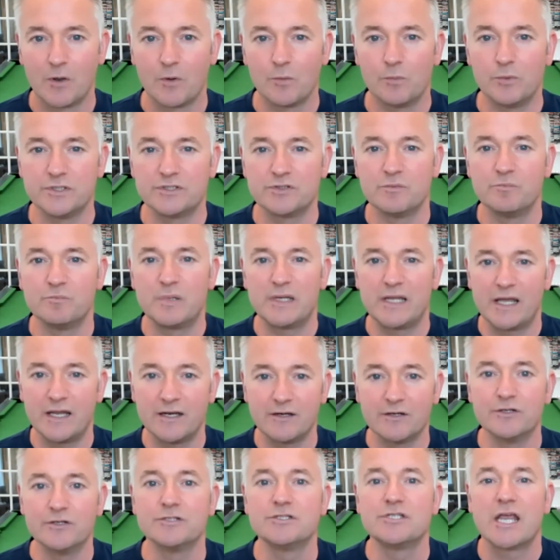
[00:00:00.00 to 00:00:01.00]
we should be
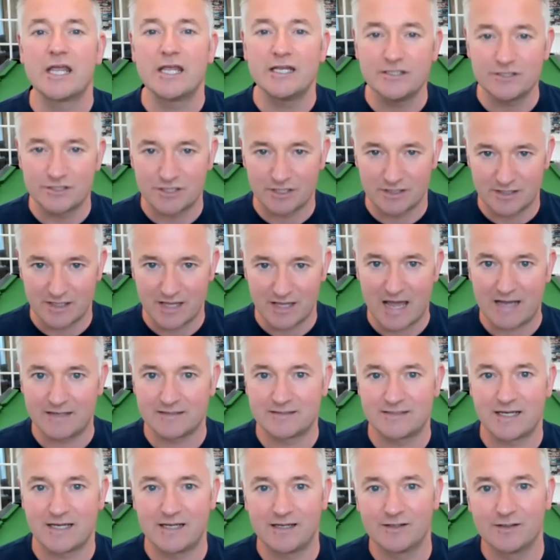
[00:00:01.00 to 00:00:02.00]
interchanging
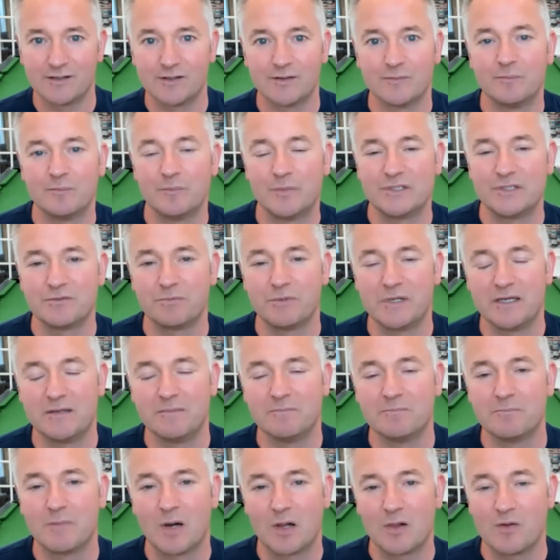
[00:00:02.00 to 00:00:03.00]
that data
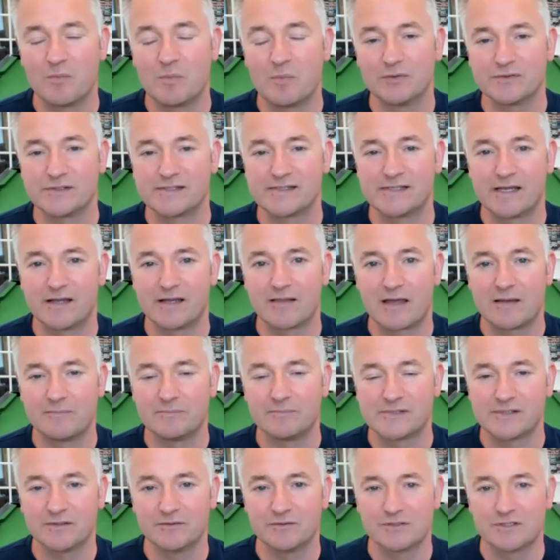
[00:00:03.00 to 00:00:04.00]
between multiple
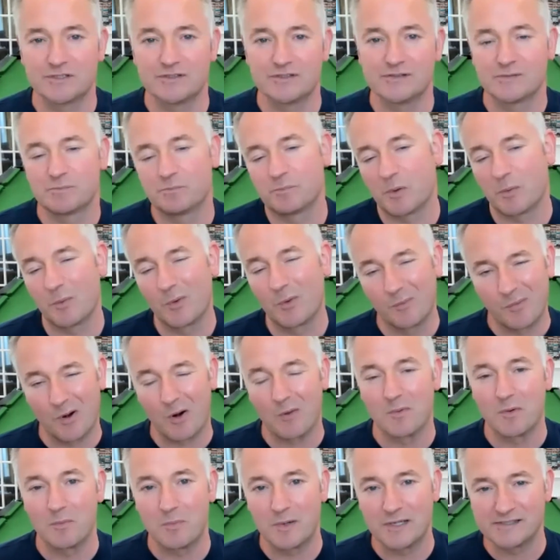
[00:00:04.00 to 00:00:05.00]
CLM solutions, but we're
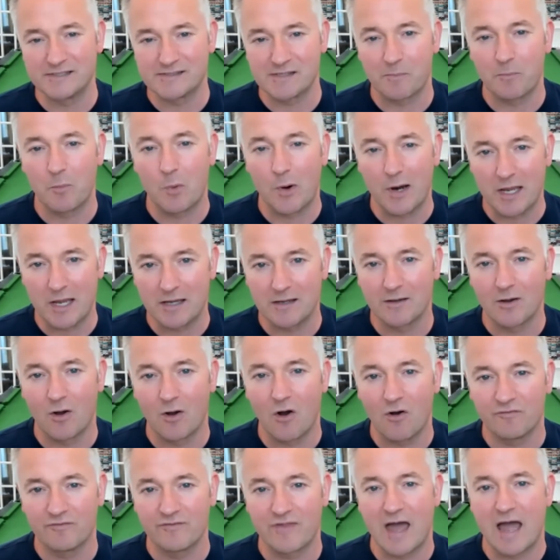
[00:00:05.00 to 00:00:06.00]
probably some way
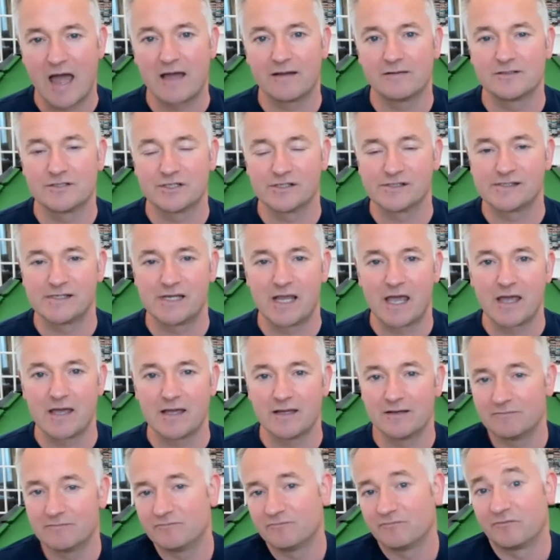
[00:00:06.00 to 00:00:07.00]
off that just yet.
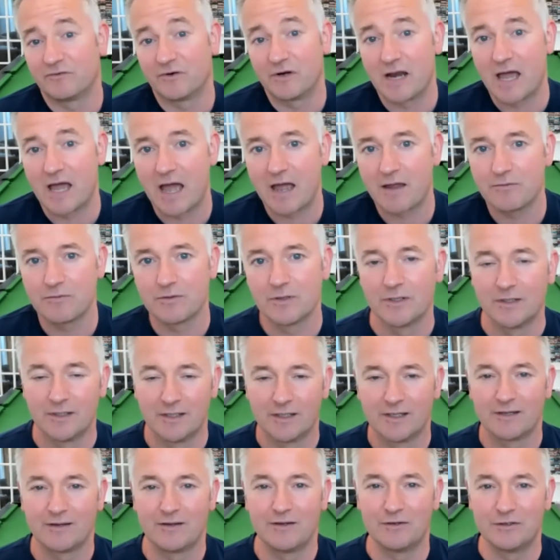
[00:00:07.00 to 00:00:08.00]
And for now,
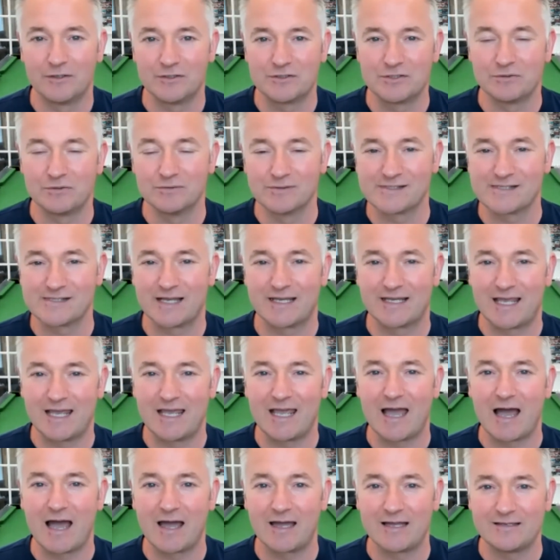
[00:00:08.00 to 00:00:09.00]
there are tools like
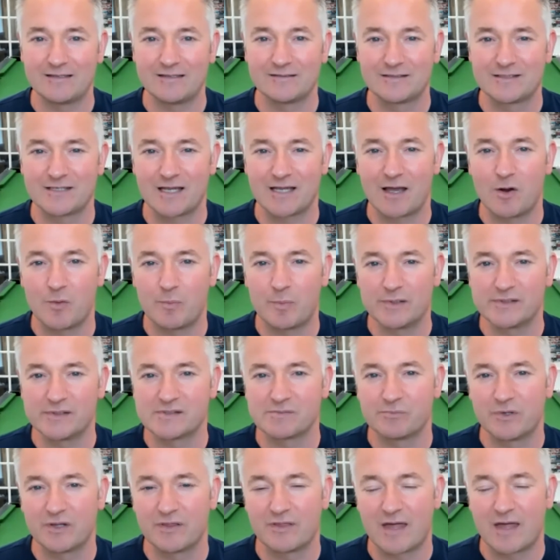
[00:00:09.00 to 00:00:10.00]
AI to help
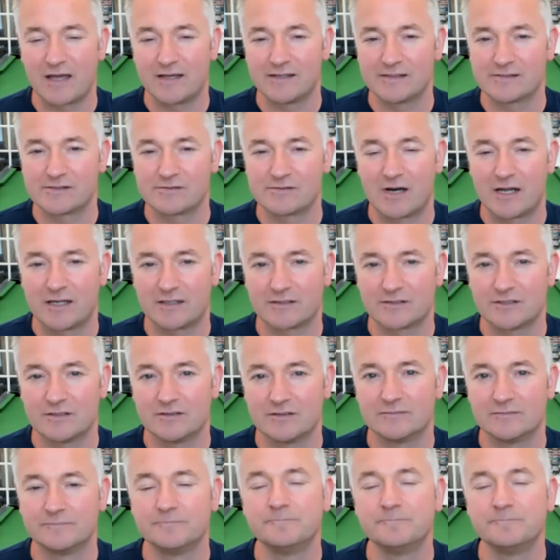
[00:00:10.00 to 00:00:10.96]
us with that extraction.